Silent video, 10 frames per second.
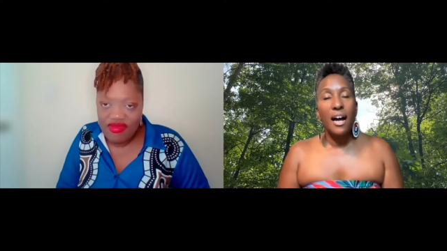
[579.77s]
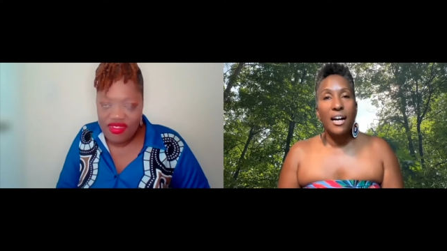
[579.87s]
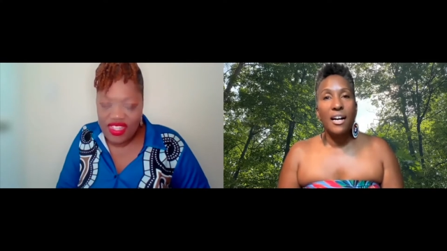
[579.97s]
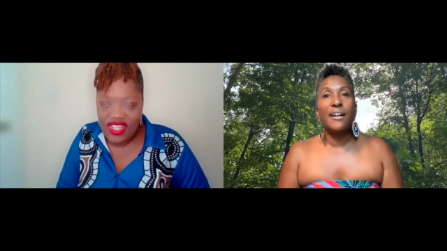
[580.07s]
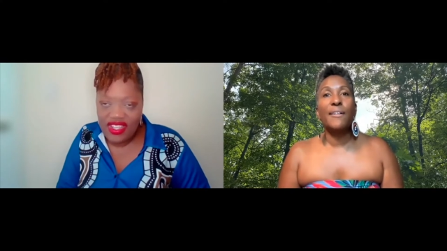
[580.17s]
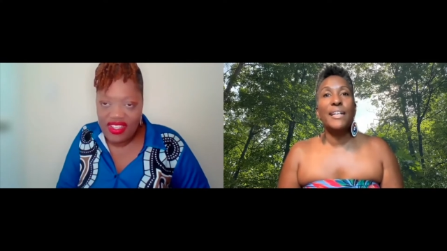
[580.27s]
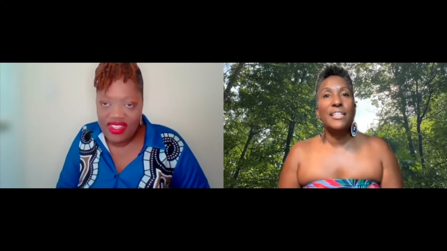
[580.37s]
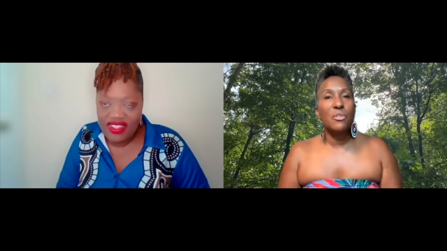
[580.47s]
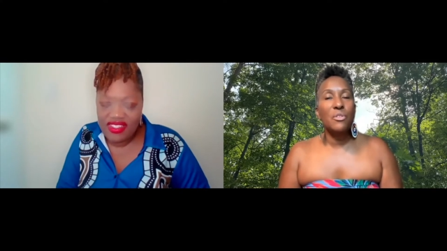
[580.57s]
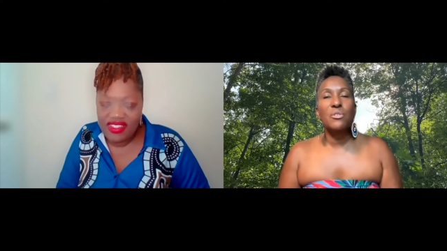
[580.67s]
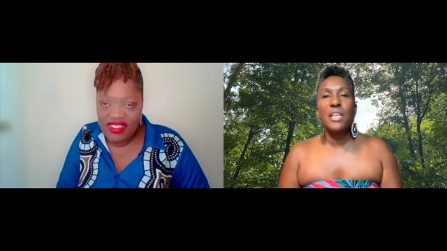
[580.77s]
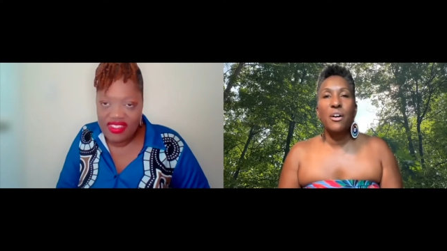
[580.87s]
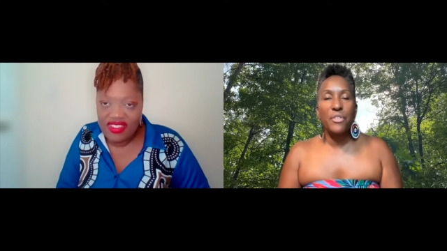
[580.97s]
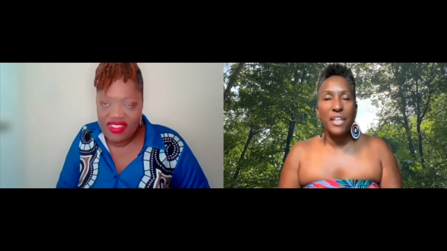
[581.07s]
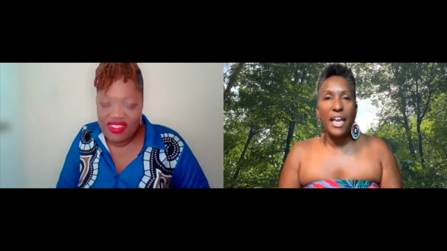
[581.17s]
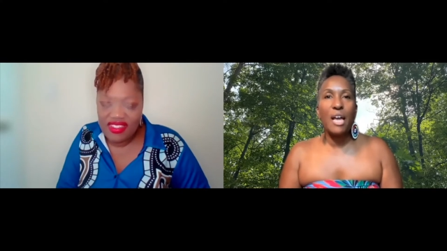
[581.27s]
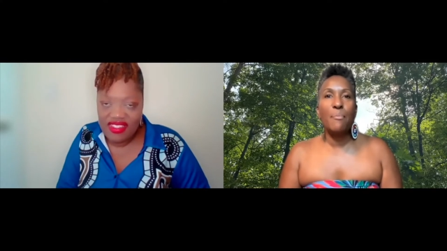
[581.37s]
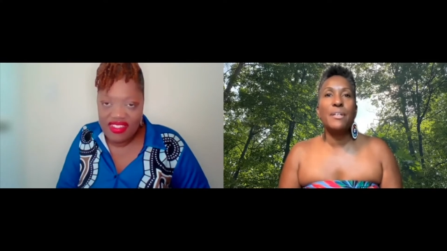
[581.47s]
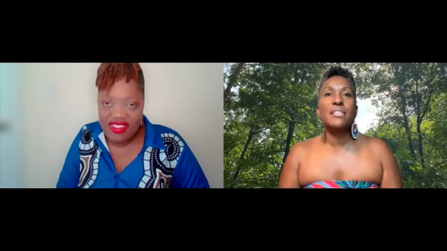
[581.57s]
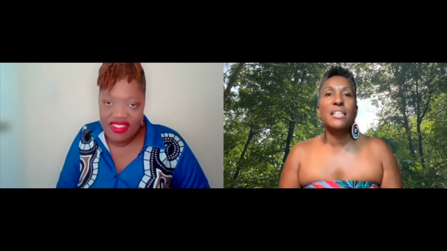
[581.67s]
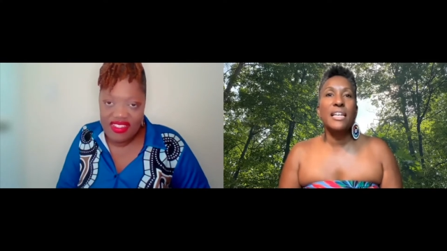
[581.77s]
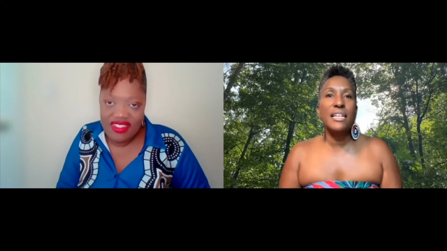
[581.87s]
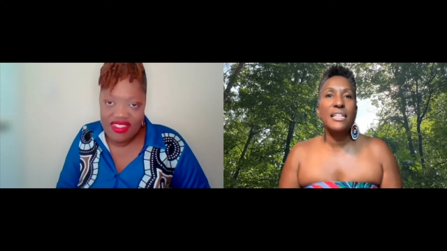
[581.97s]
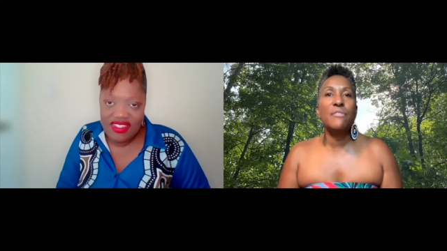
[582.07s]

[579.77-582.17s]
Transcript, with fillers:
Speaker 1: Uh, and so those healthy habits can